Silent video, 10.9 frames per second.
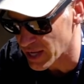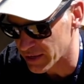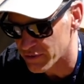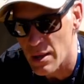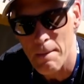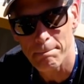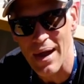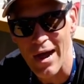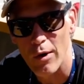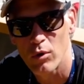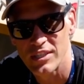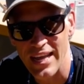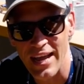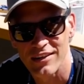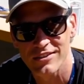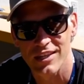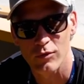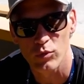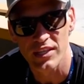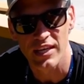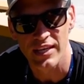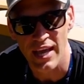kind of power dense that we
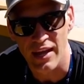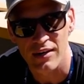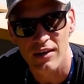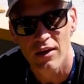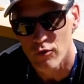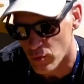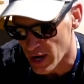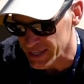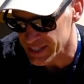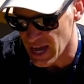can get. Right